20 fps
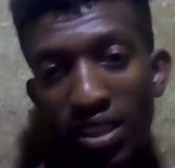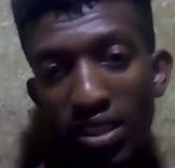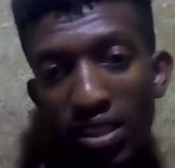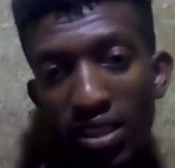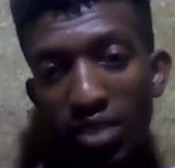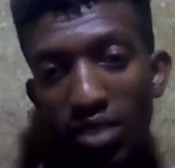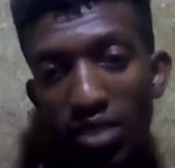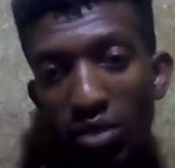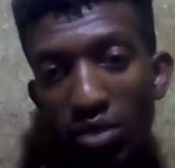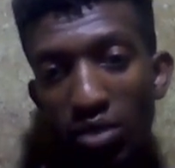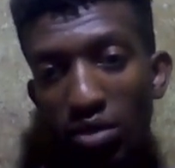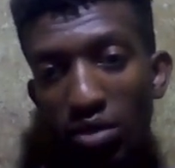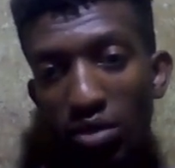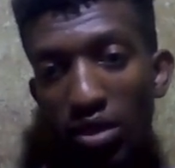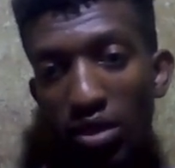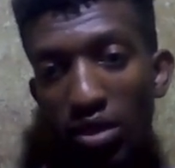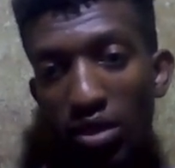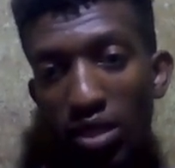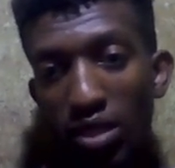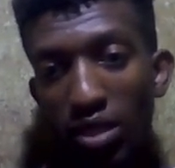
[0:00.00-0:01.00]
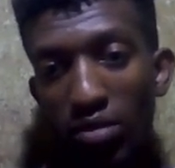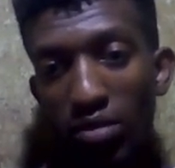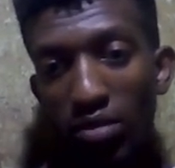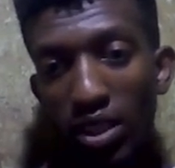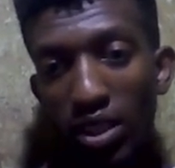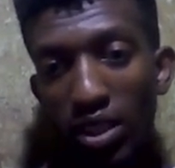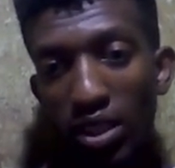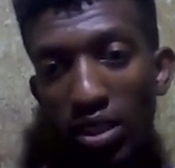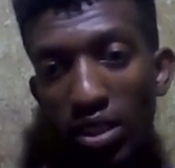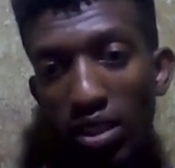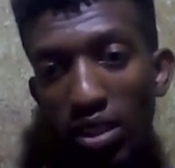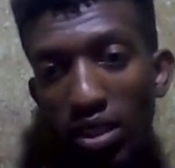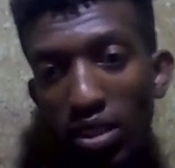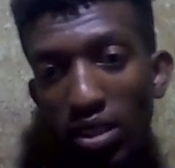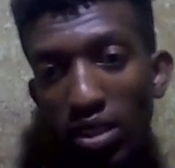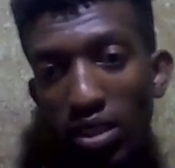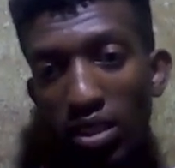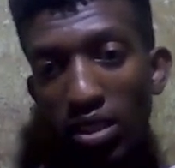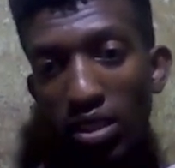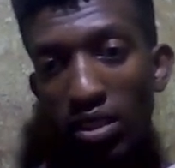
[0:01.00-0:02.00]
Then when we come back
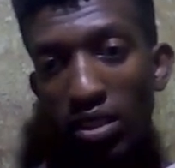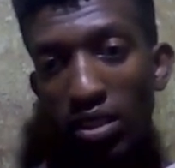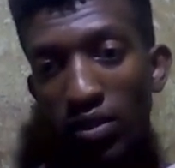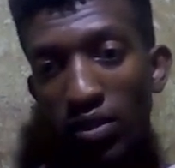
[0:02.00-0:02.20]
here,